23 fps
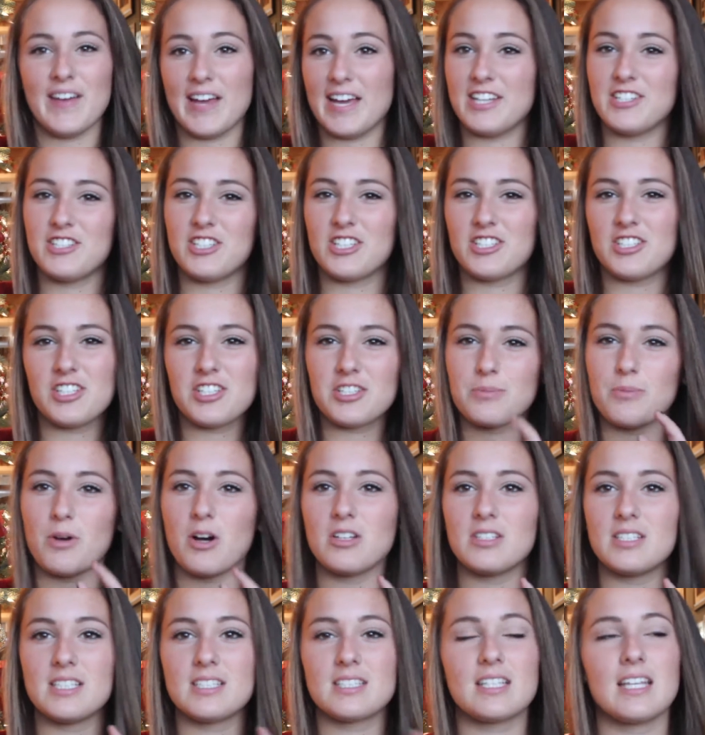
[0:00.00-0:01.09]
And just a
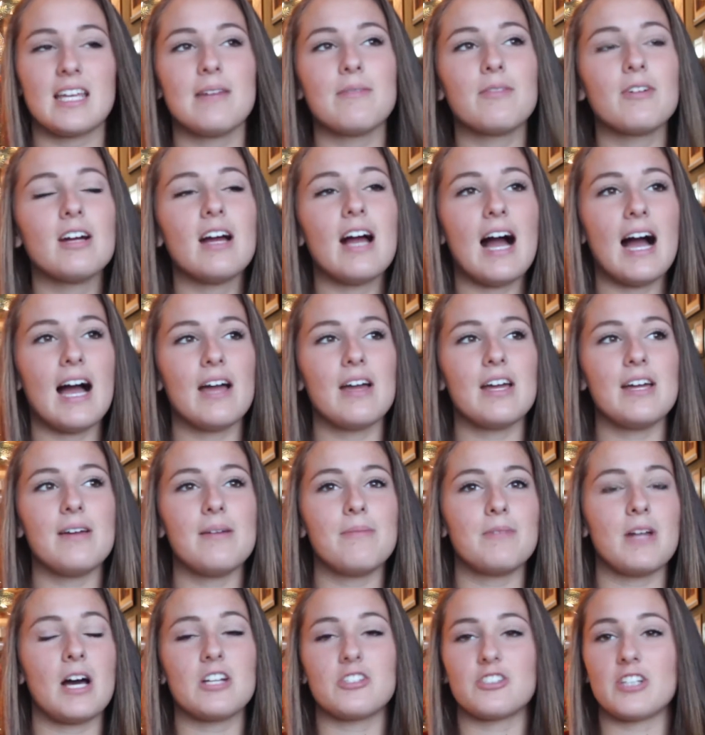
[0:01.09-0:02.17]
small disclaimer,
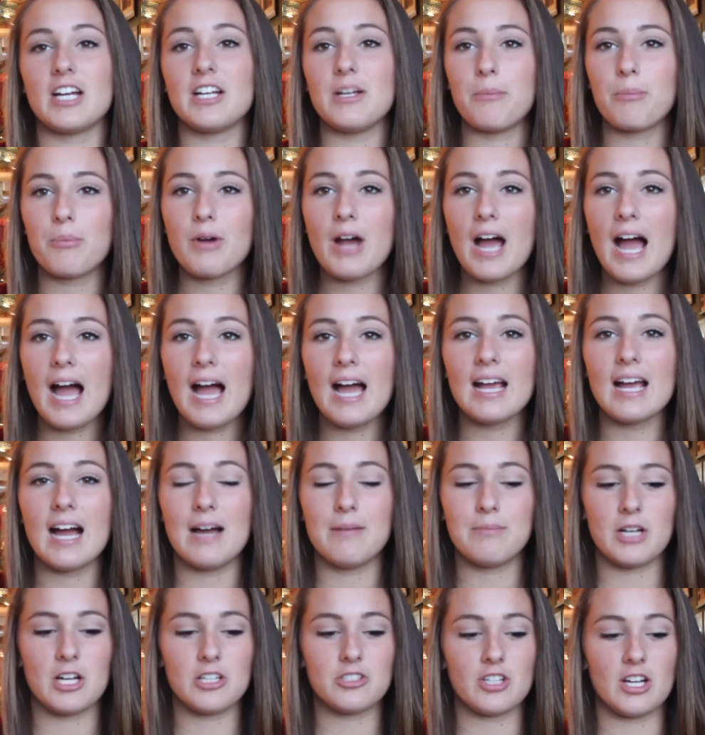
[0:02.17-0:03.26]
I'm not trying to brag,
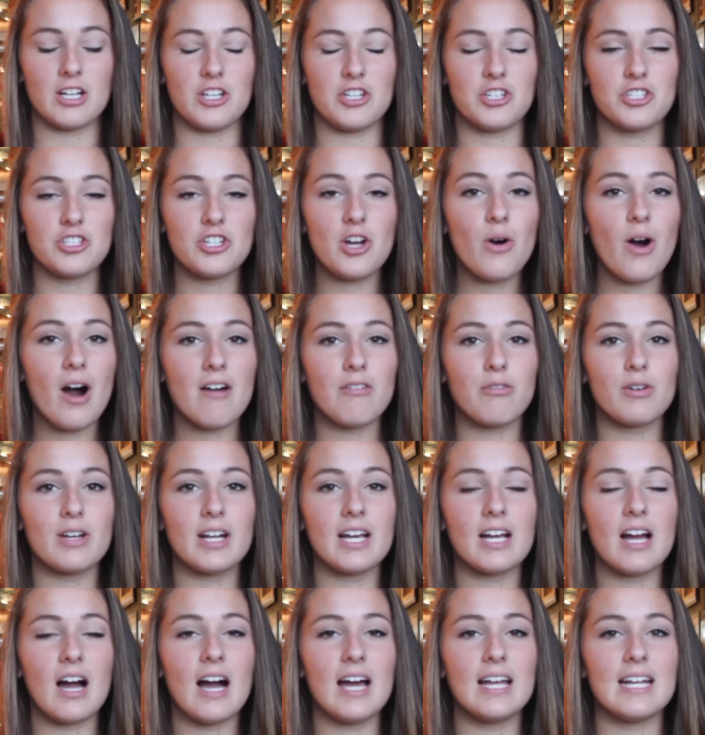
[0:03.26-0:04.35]
I'm not trying to show off what
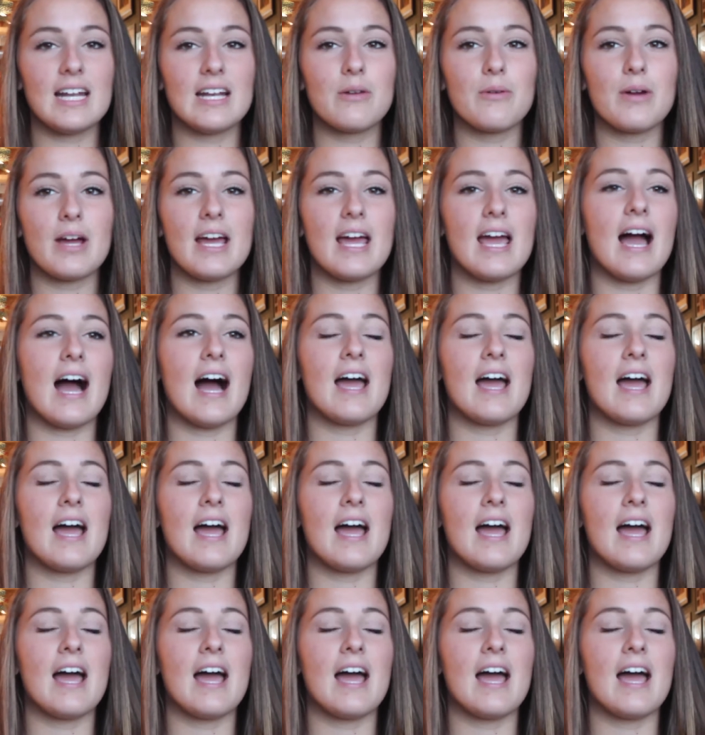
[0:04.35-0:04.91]
I got in any way.